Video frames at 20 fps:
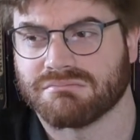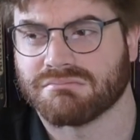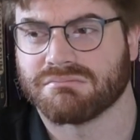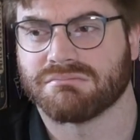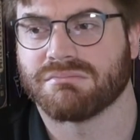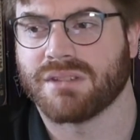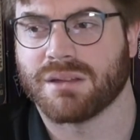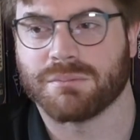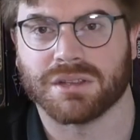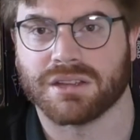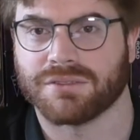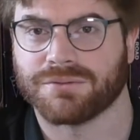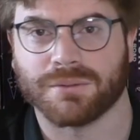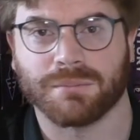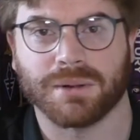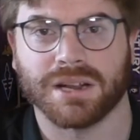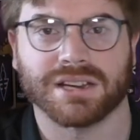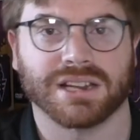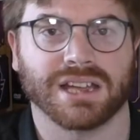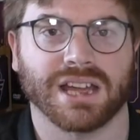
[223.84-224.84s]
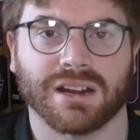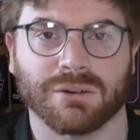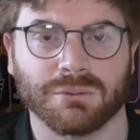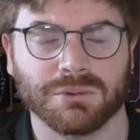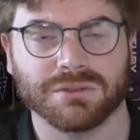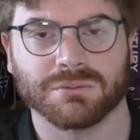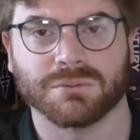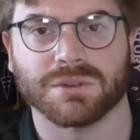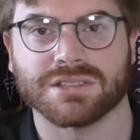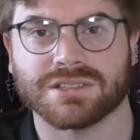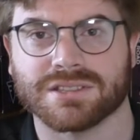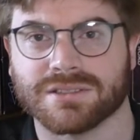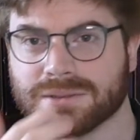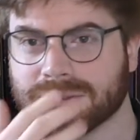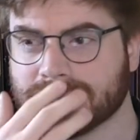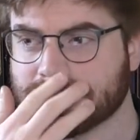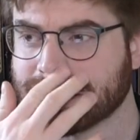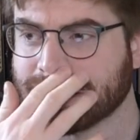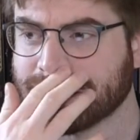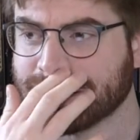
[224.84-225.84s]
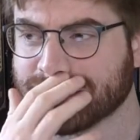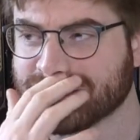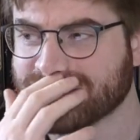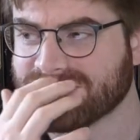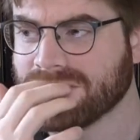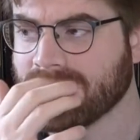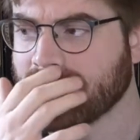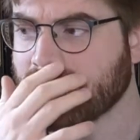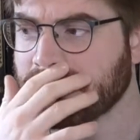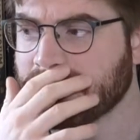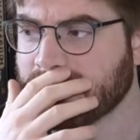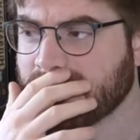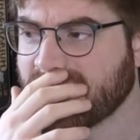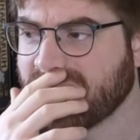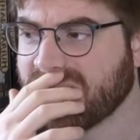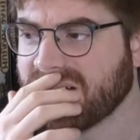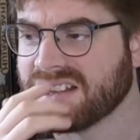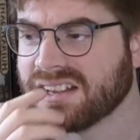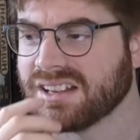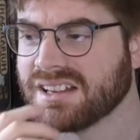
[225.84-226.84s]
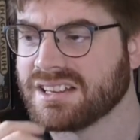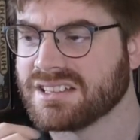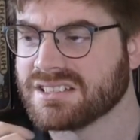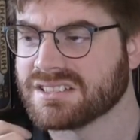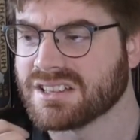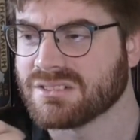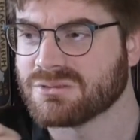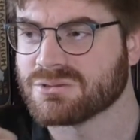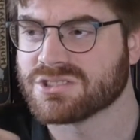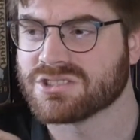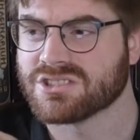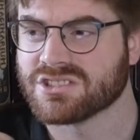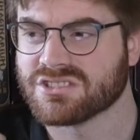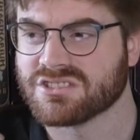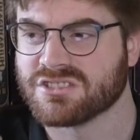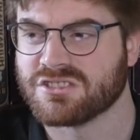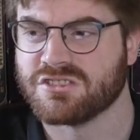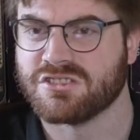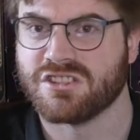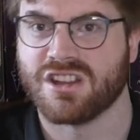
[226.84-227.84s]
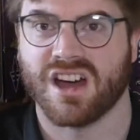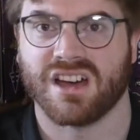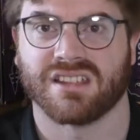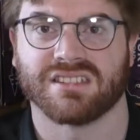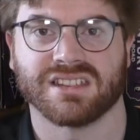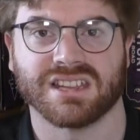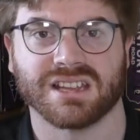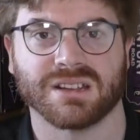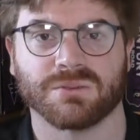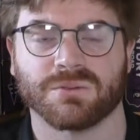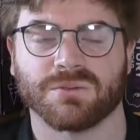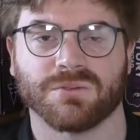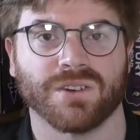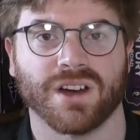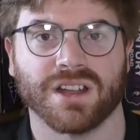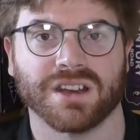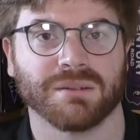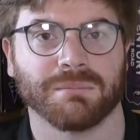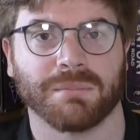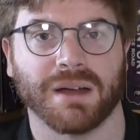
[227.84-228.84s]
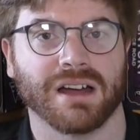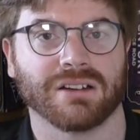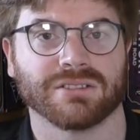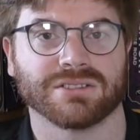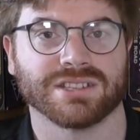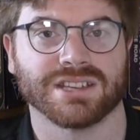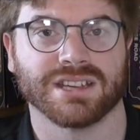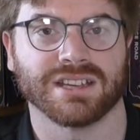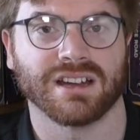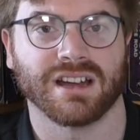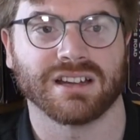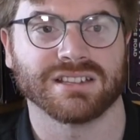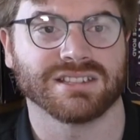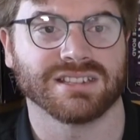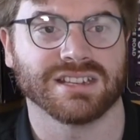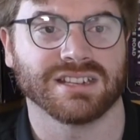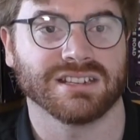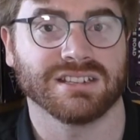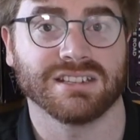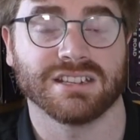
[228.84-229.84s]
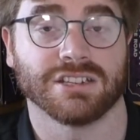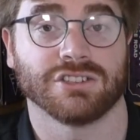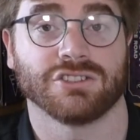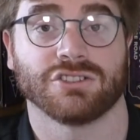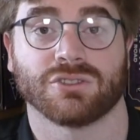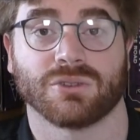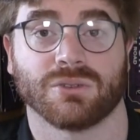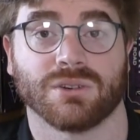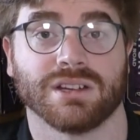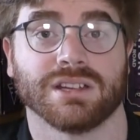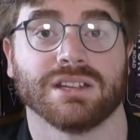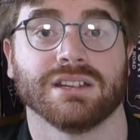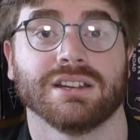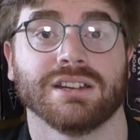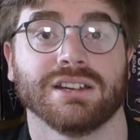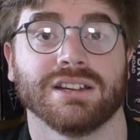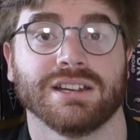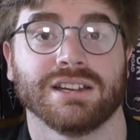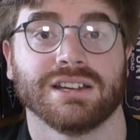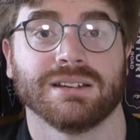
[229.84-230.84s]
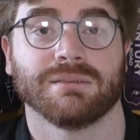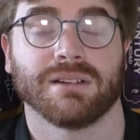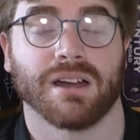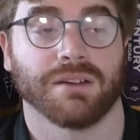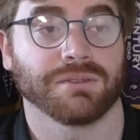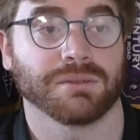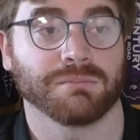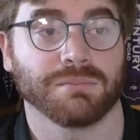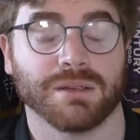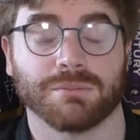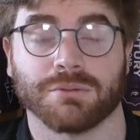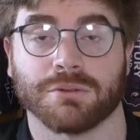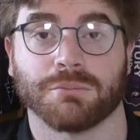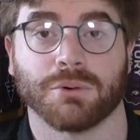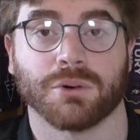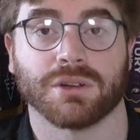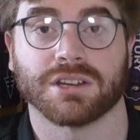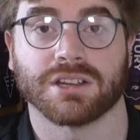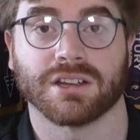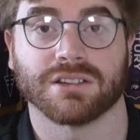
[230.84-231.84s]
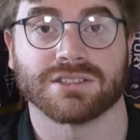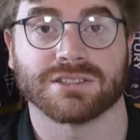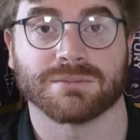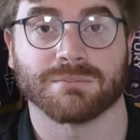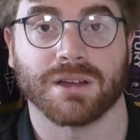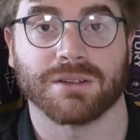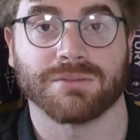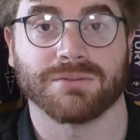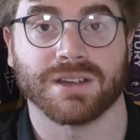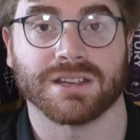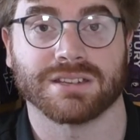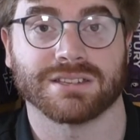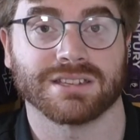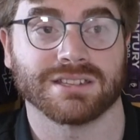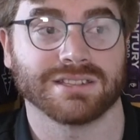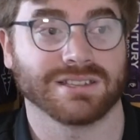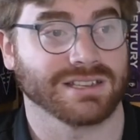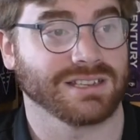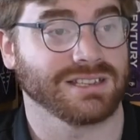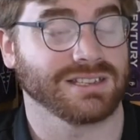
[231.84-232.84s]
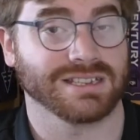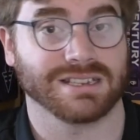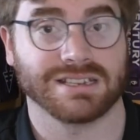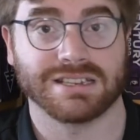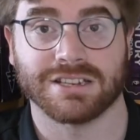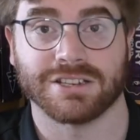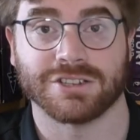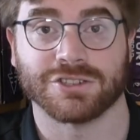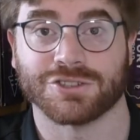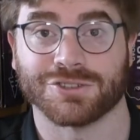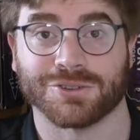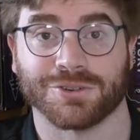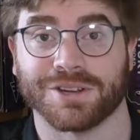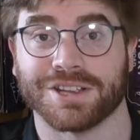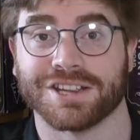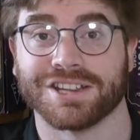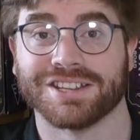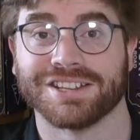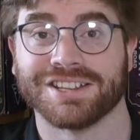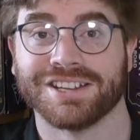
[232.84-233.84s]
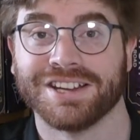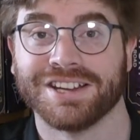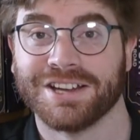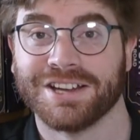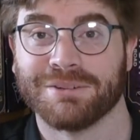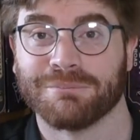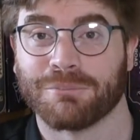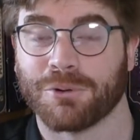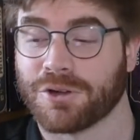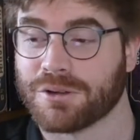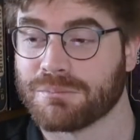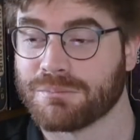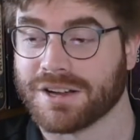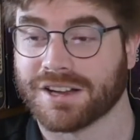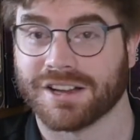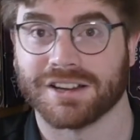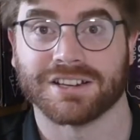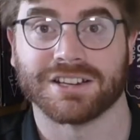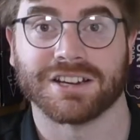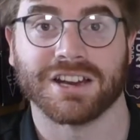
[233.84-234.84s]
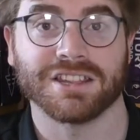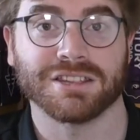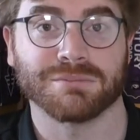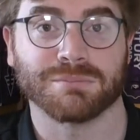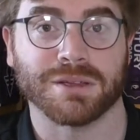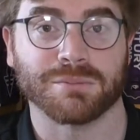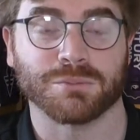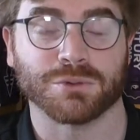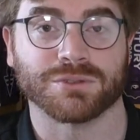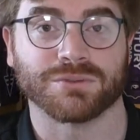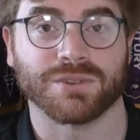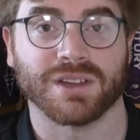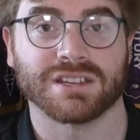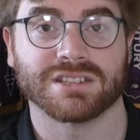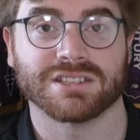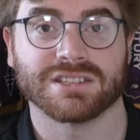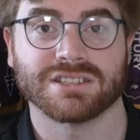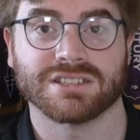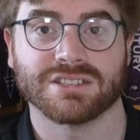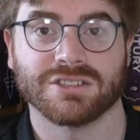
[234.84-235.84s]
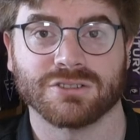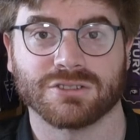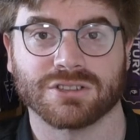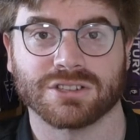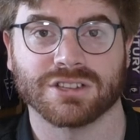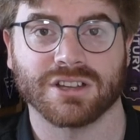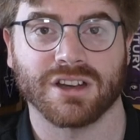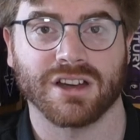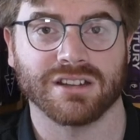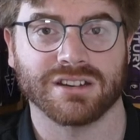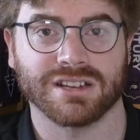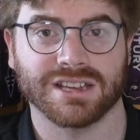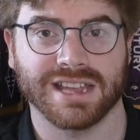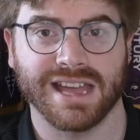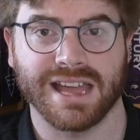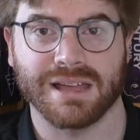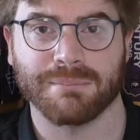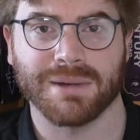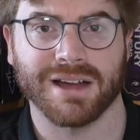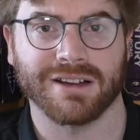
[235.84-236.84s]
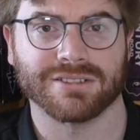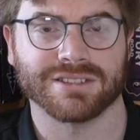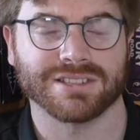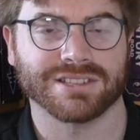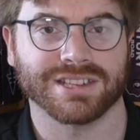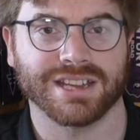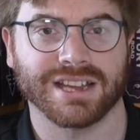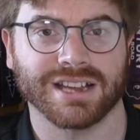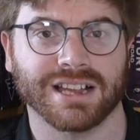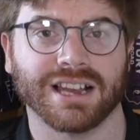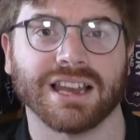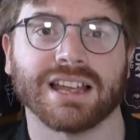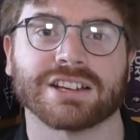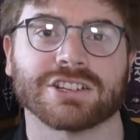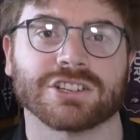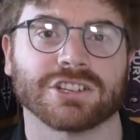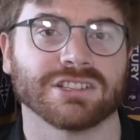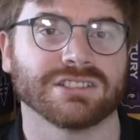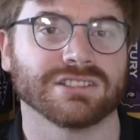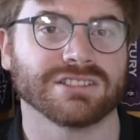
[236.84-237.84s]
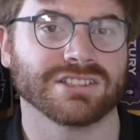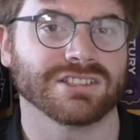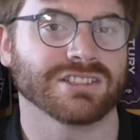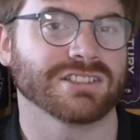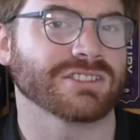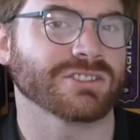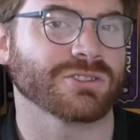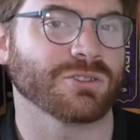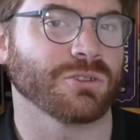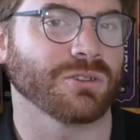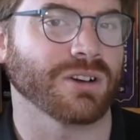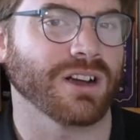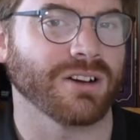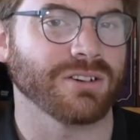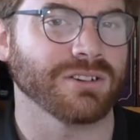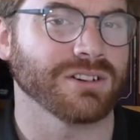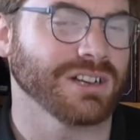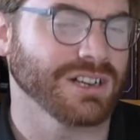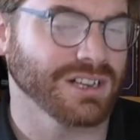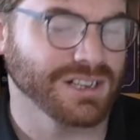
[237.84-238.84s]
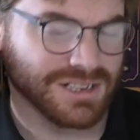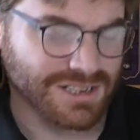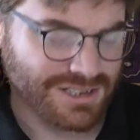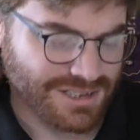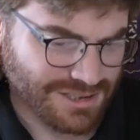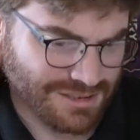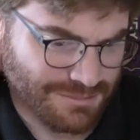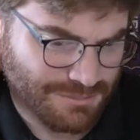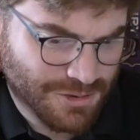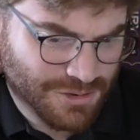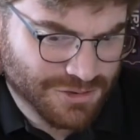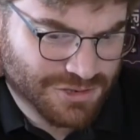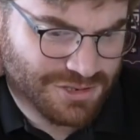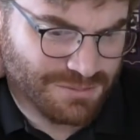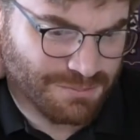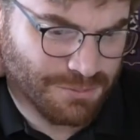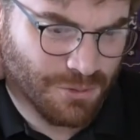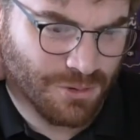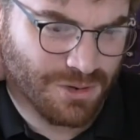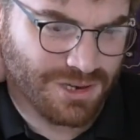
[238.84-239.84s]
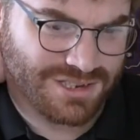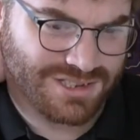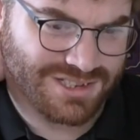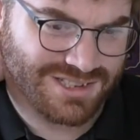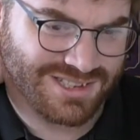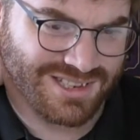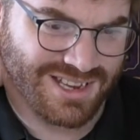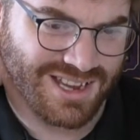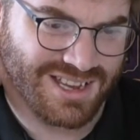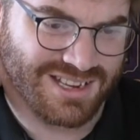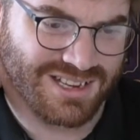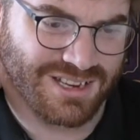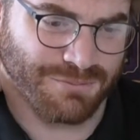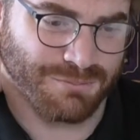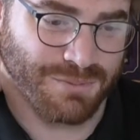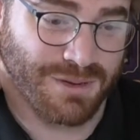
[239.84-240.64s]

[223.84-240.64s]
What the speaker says: Maybe if I played again, I wouldn't win so easily. That's fine. But there was just nothing fun about it. I didn't enjoy having people point guns in my faces. I didn't enjoy pointing my gun in other people's faces, and you could kind of game out the set collection to score out the most points, and if